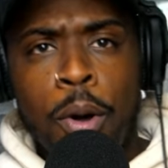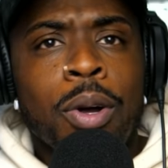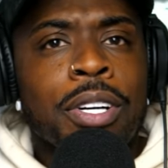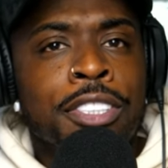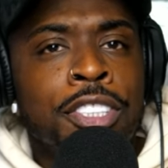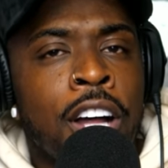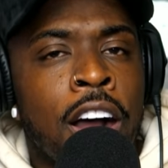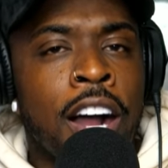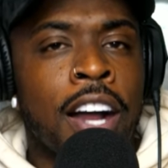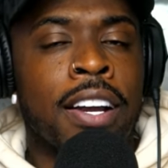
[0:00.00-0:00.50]

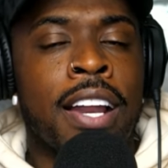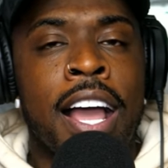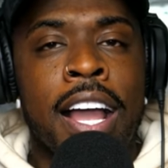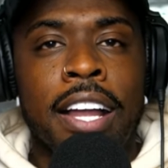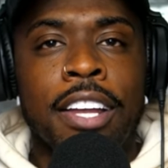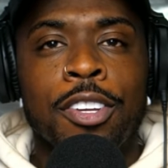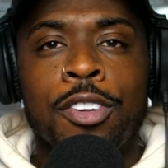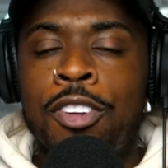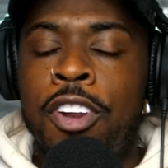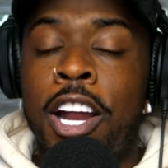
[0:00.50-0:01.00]
porn star,
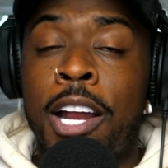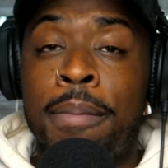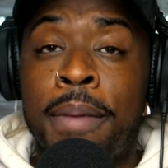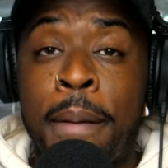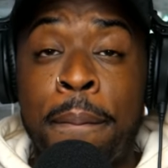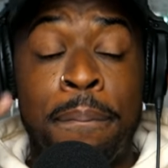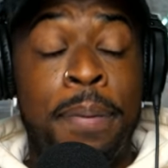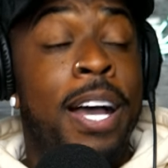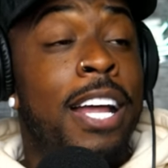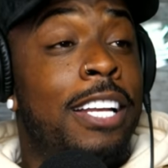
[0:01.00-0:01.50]
like, you know what I
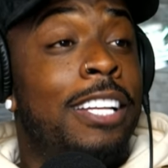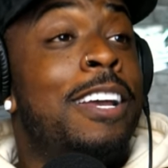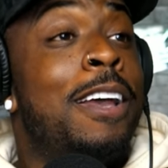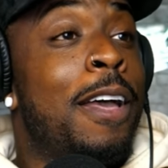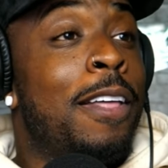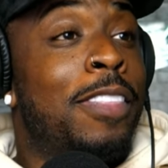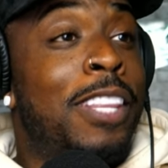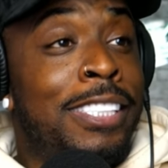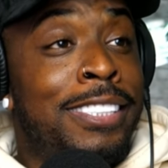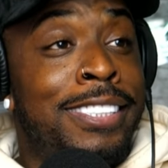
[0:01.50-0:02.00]
mean? But
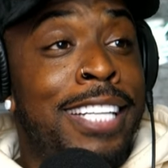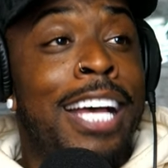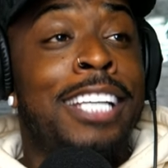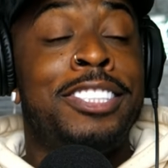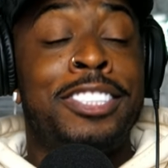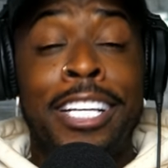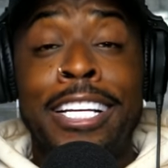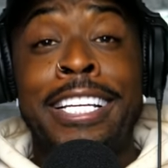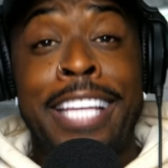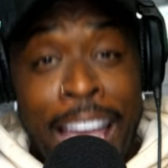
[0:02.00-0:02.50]
the
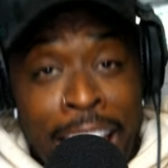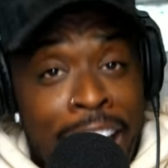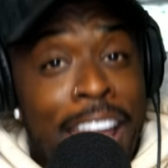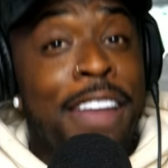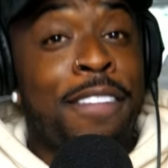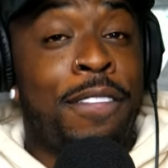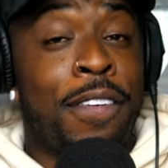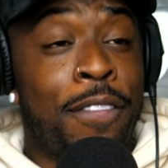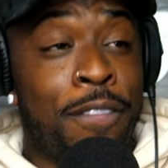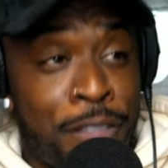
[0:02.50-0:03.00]
session
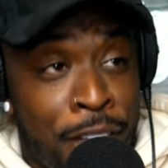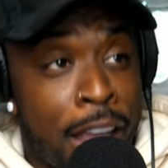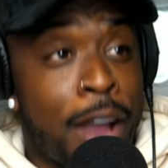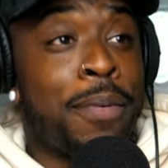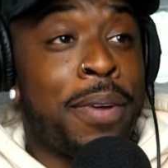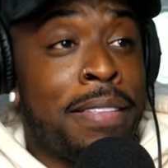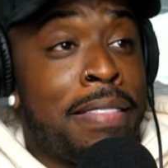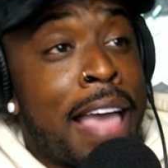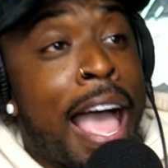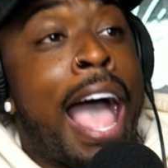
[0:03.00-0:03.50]
gave
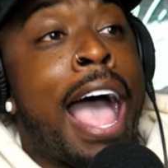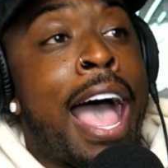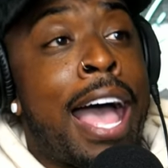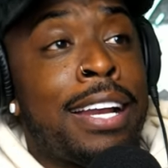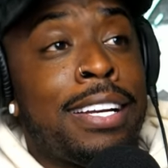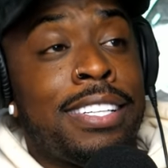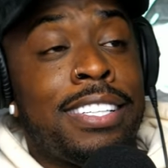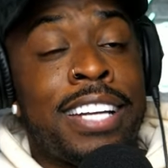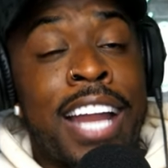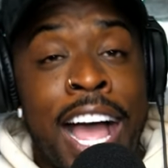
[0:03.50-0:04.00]
very
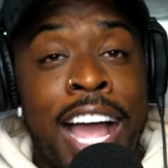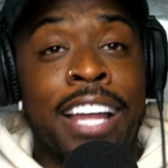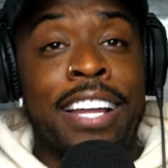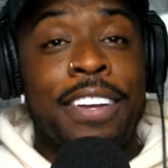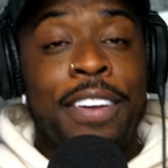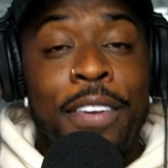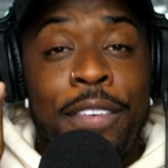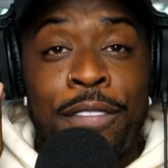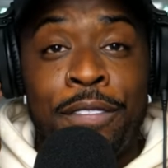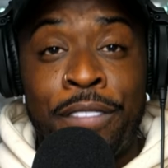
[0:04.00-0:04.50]
that,
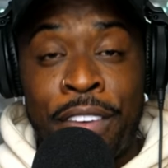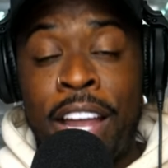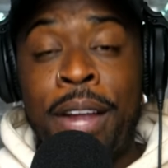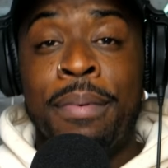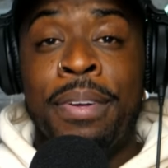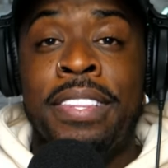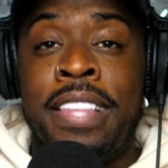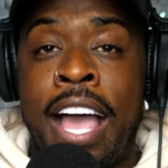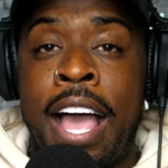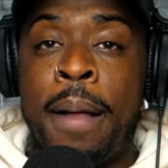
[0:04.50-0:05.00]
like
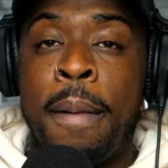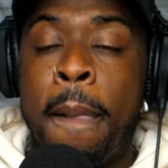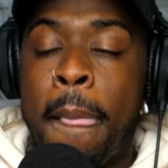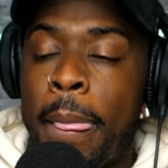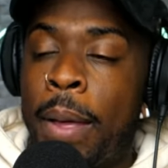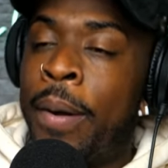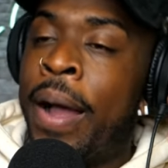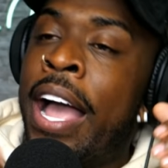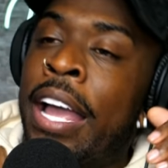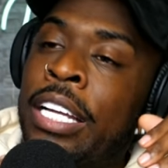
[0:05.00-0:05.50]
very that,
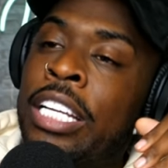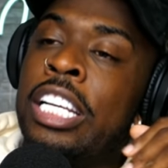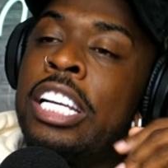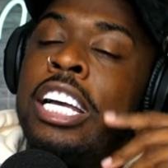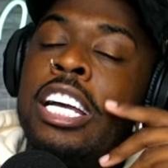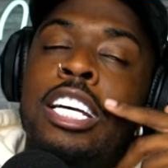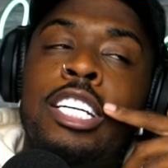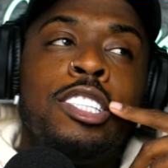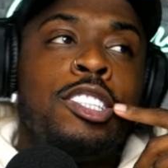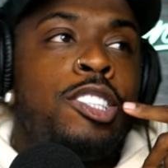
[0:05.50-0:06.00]
right?
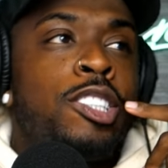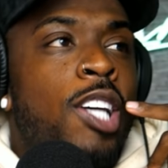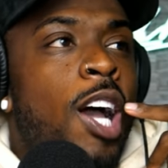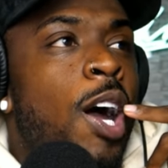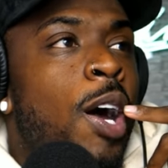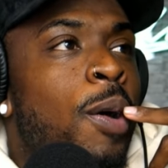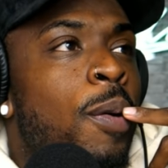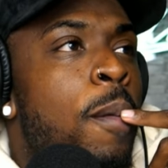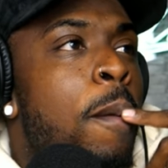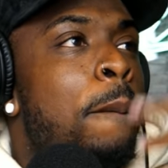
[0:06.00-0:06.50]

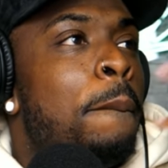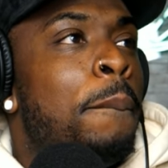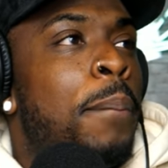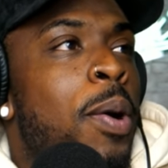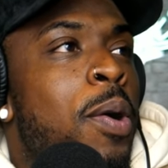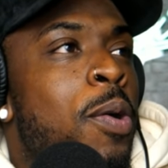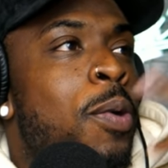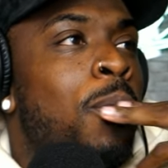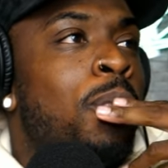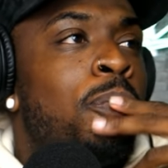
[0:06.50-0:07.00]
So
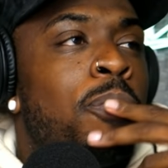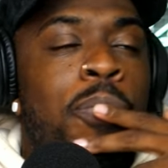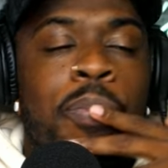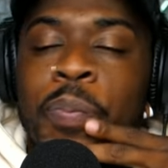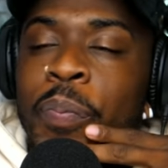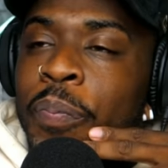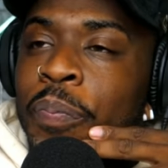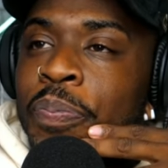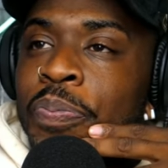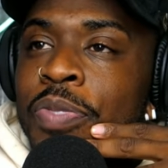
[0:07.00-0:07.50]
boom.
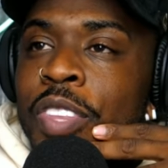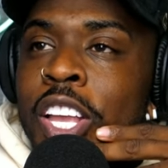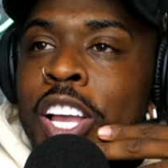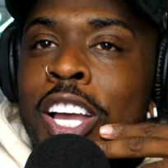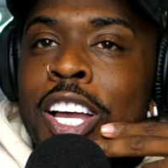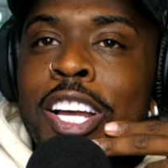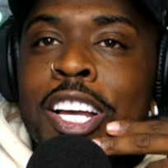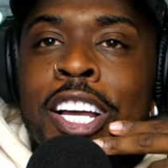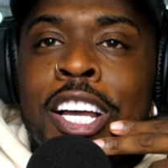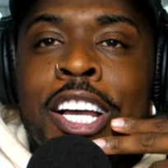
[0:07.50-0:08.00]

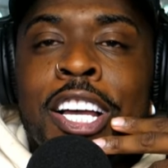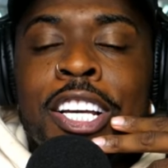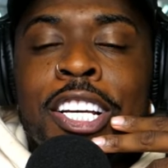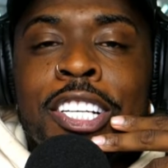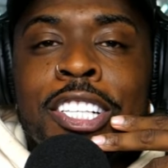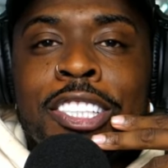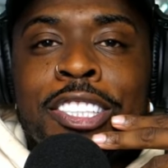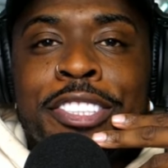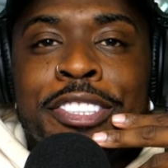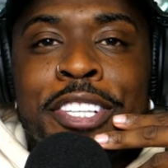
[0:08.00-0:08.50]

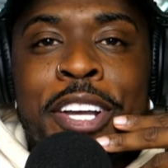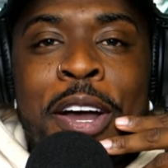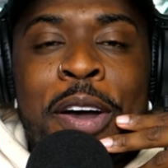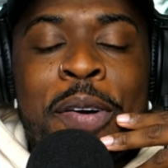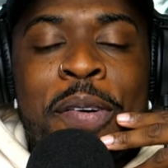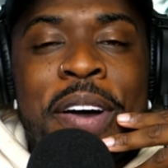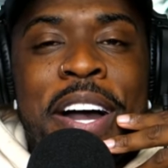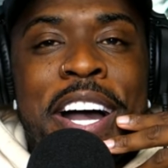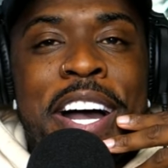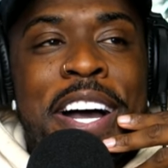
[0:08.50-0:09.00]

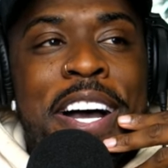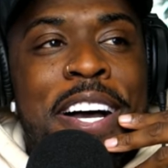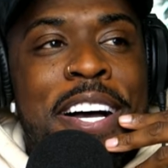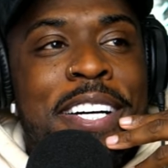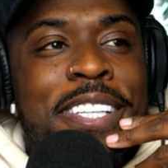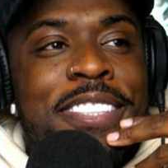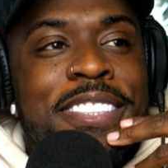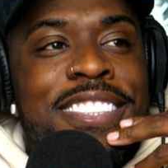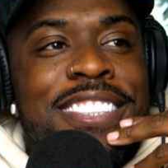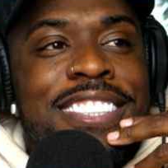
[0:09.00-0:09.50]
So
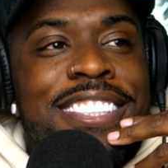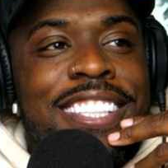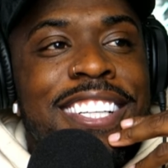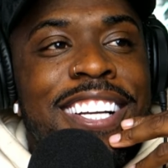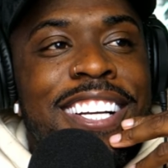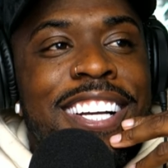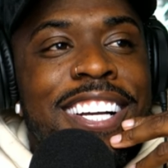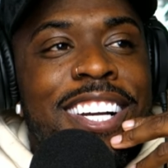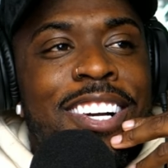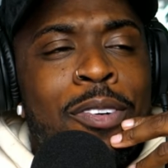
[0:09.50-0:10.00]
uh,
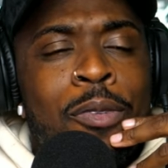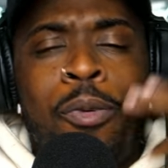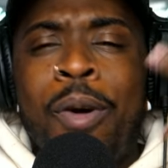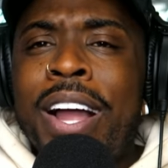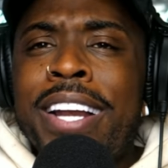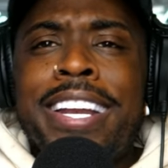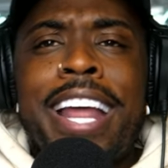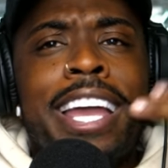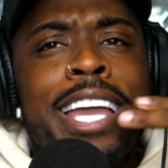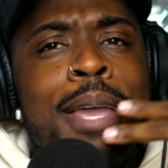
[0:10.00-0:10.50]

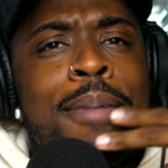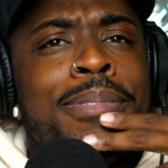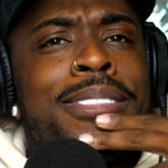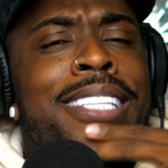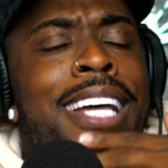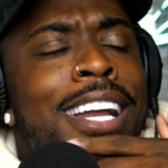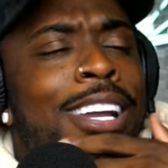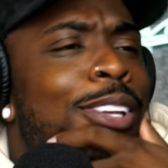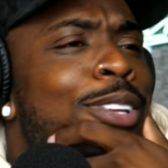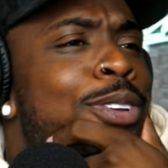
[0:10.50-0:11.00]
one day he
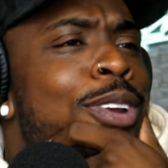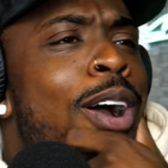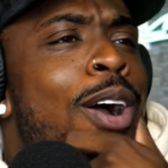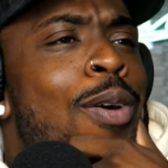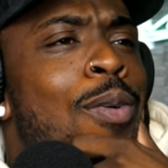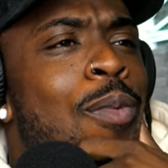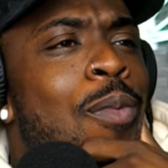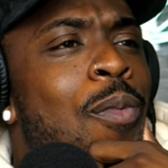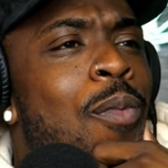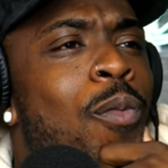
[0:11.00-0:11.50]
was like, you
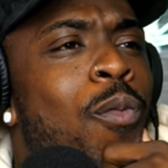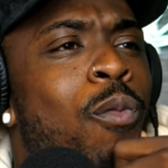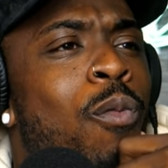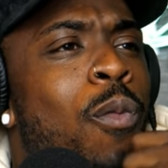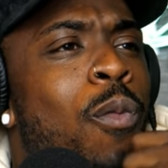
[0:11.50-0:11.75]
know,